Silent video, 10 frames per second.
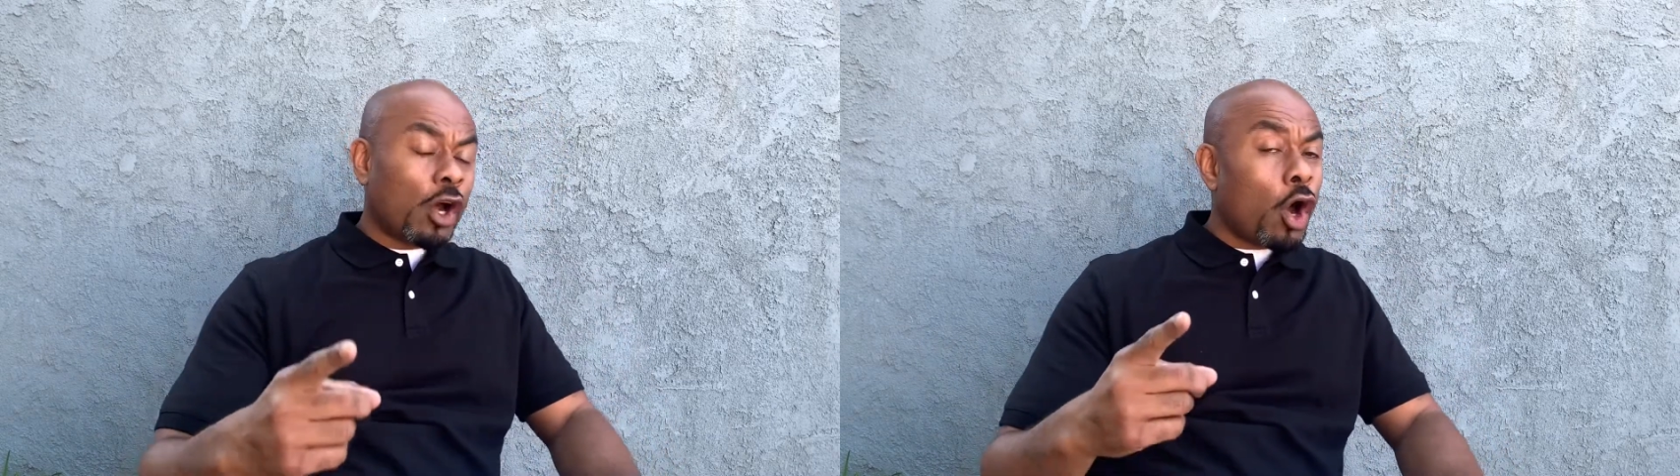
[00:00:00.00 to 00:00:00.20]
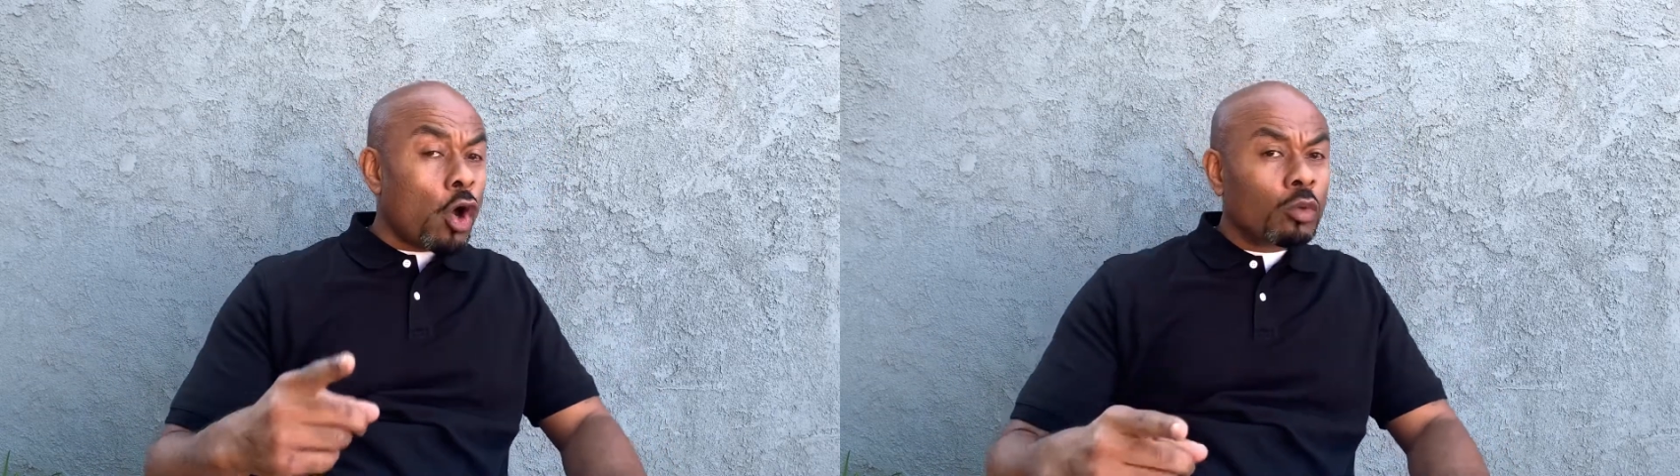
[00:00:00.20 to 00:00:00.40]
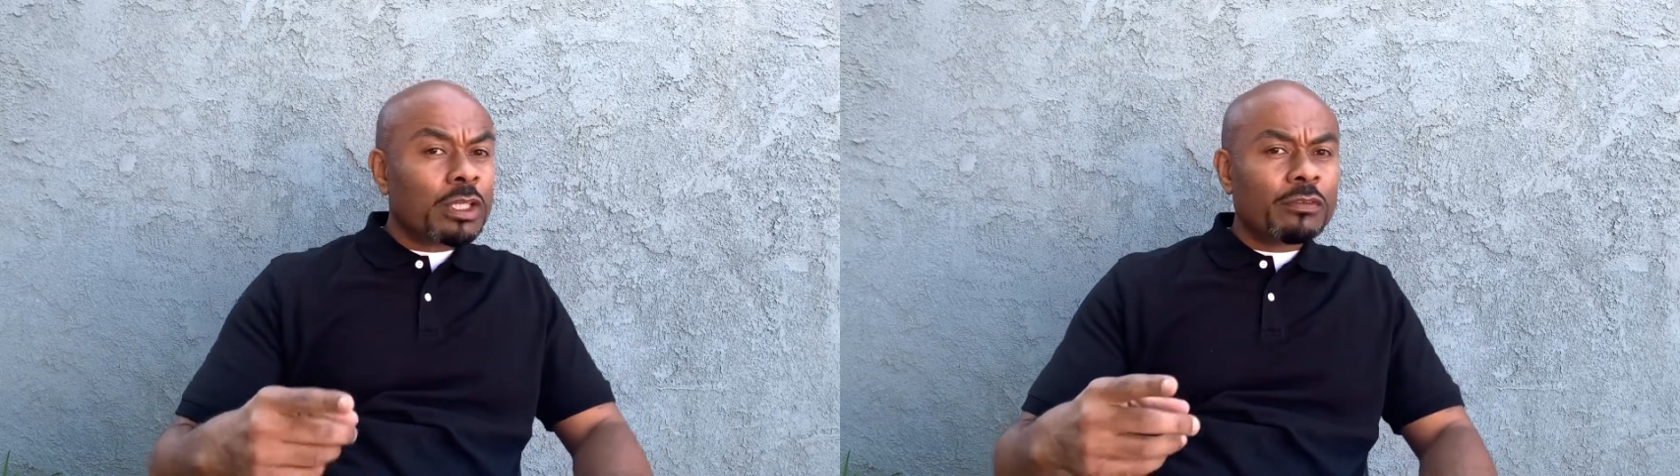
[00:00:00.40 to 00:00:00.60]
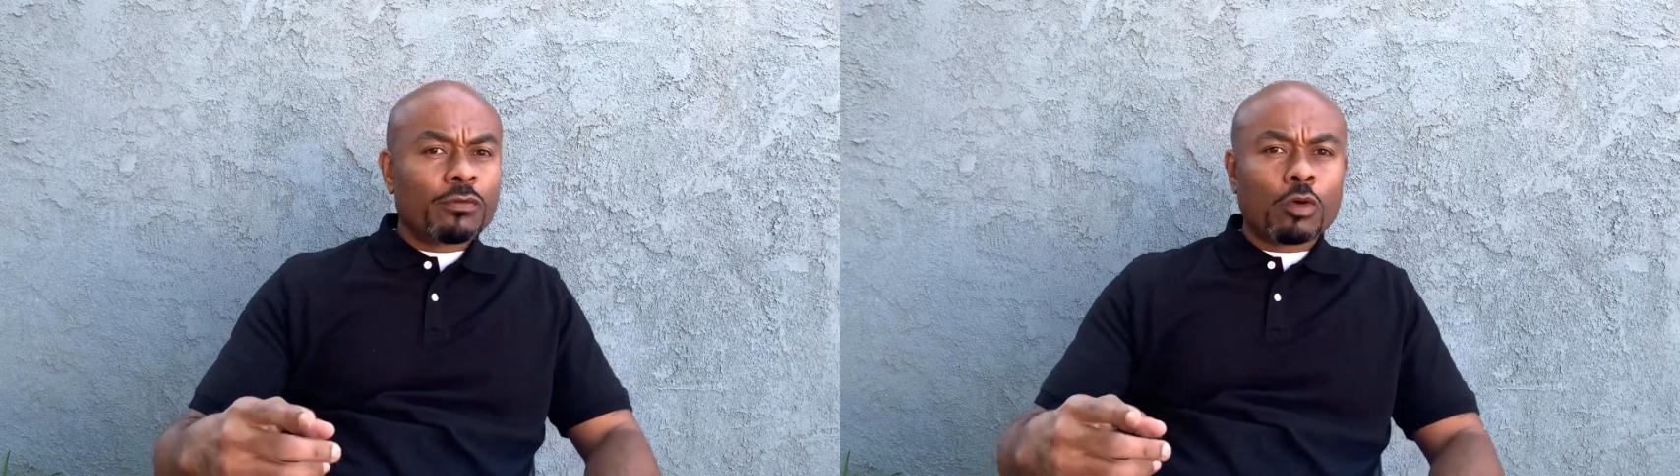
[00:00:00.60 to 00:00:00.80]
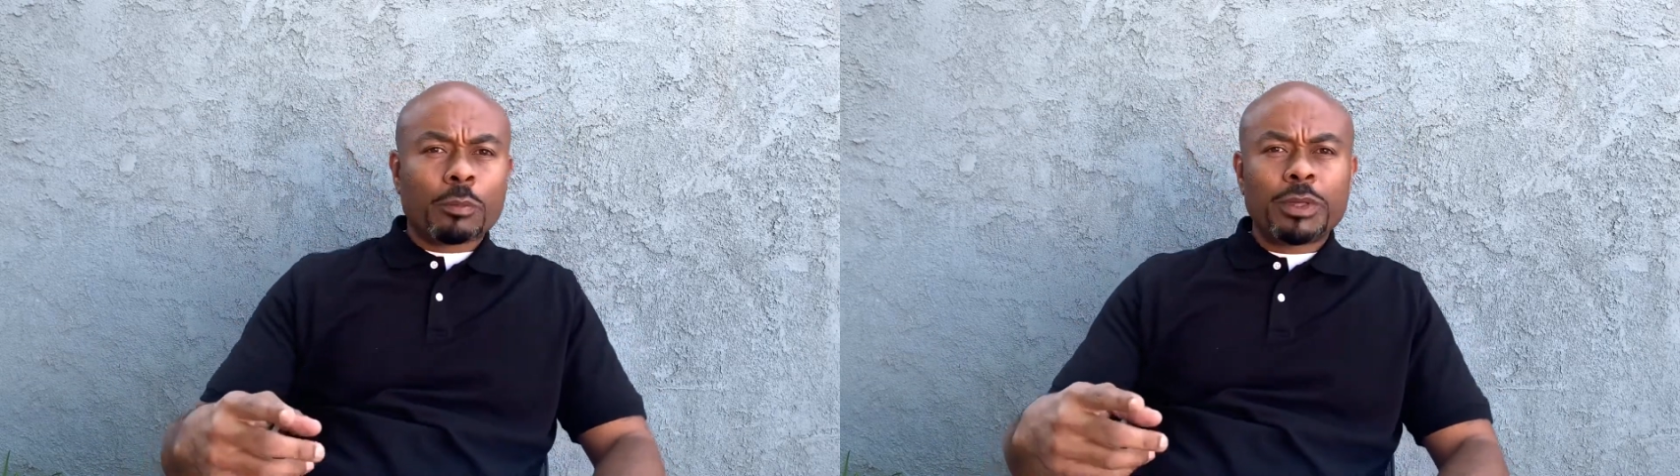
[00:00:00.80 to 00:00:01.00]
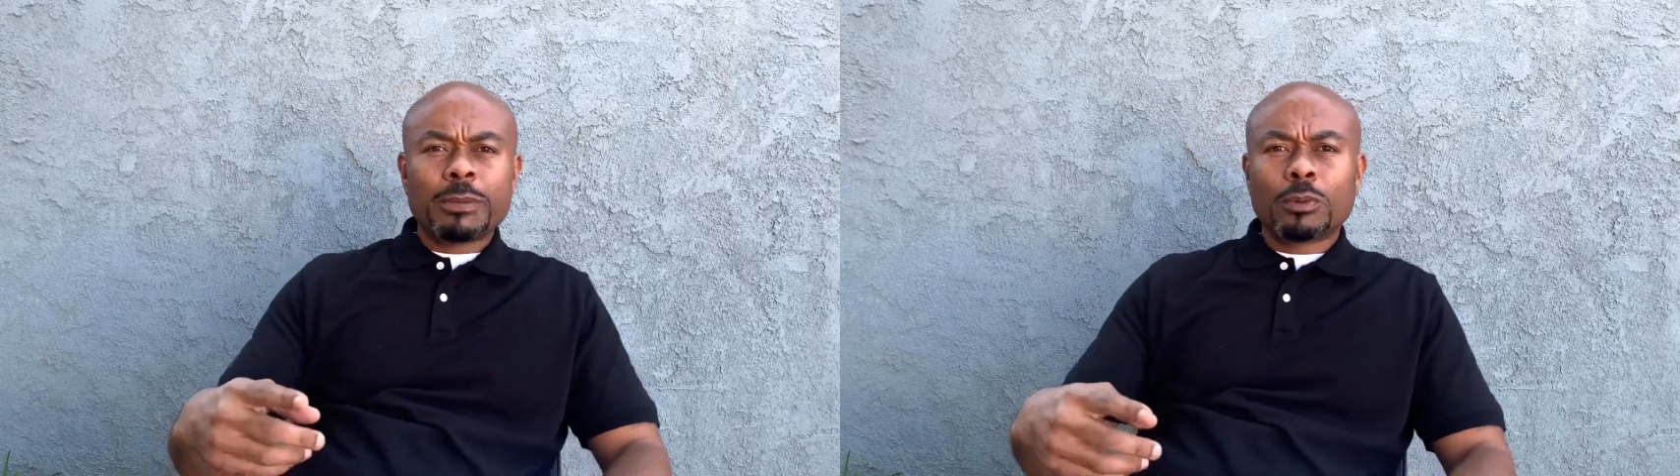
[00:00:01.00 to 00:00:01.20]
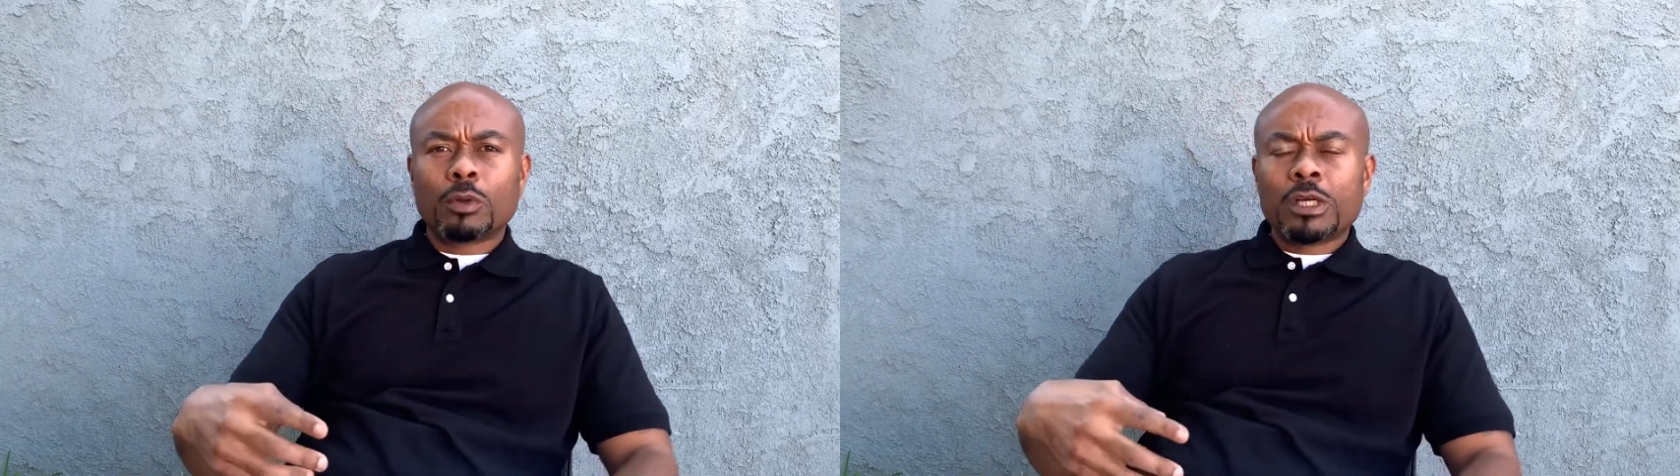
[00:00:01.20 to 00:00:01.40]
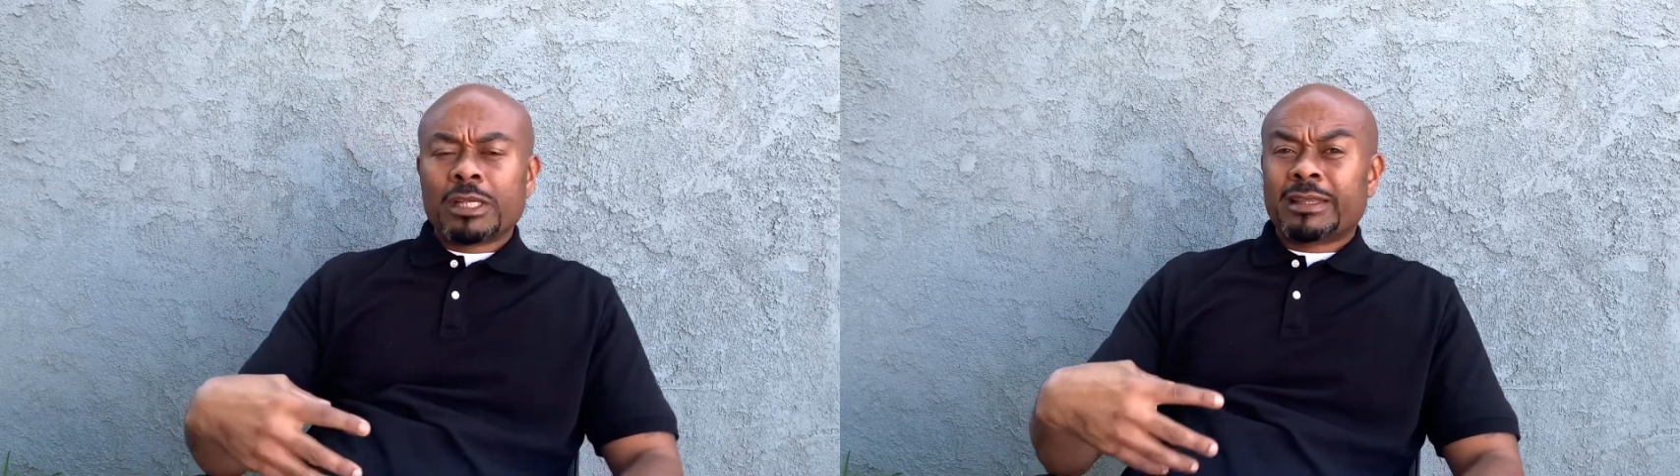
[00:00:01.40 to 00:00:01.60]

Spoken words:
only for people